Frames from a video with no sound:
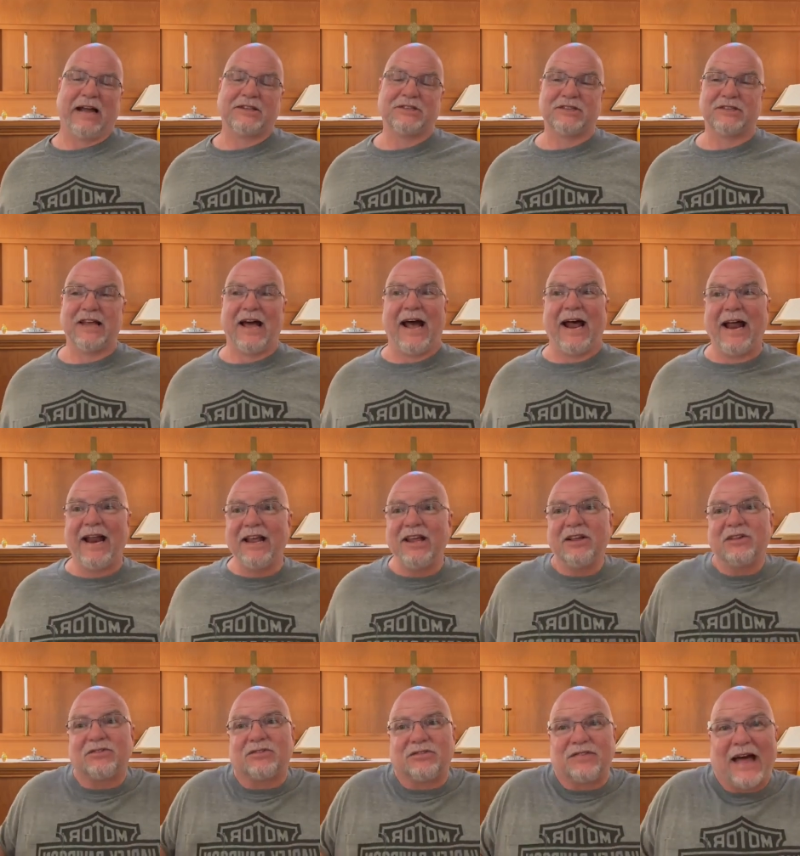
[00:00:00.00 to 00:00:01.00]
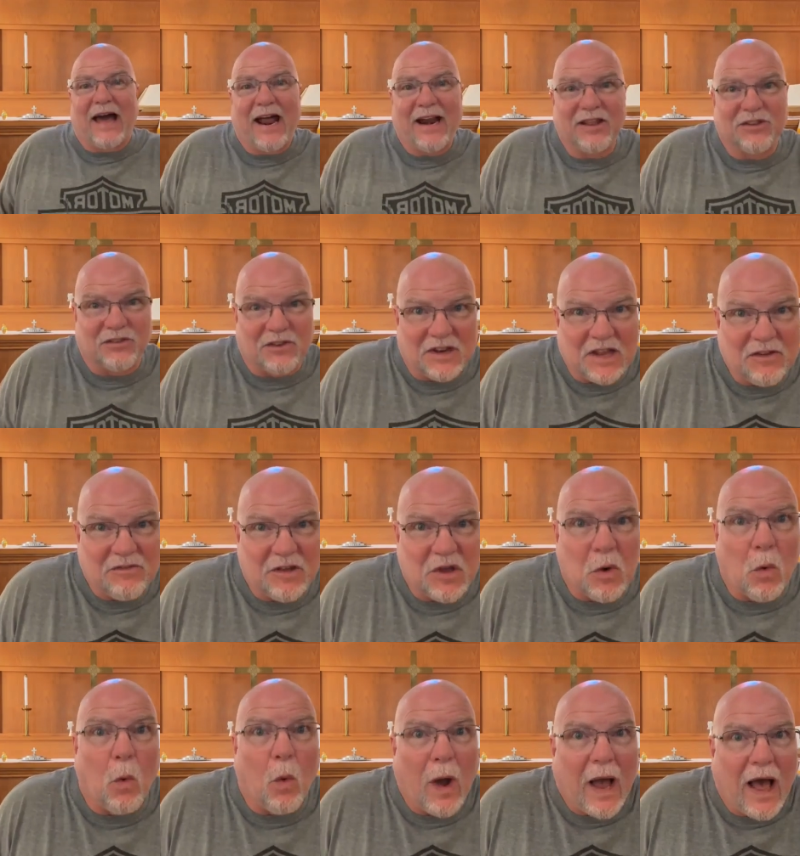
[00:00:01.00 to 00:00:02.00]
That, that, is, that is
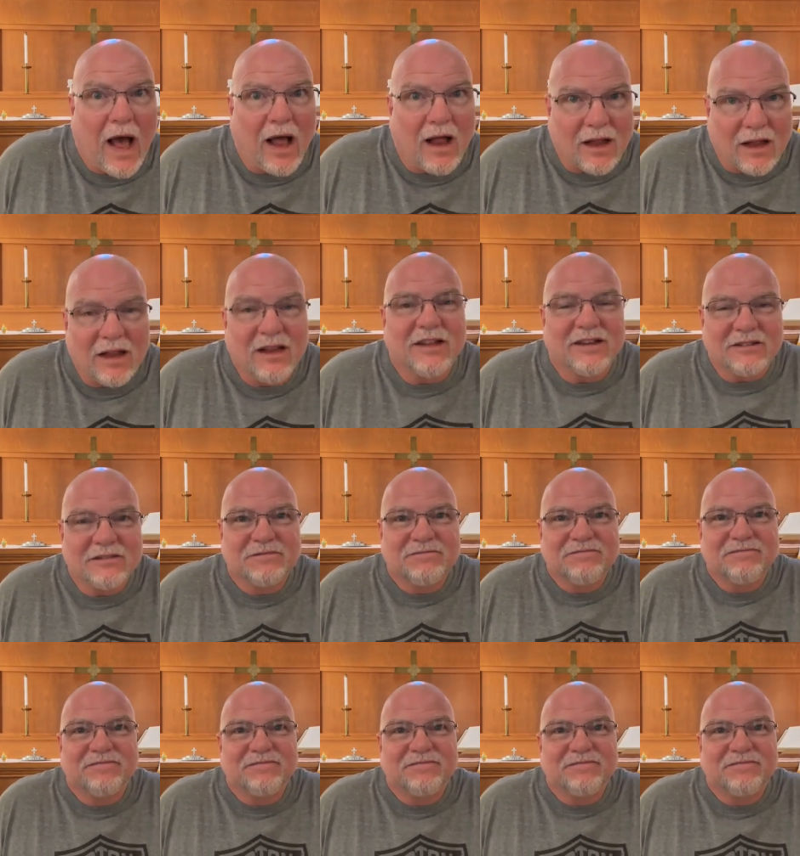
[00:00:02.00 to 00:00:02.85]
living well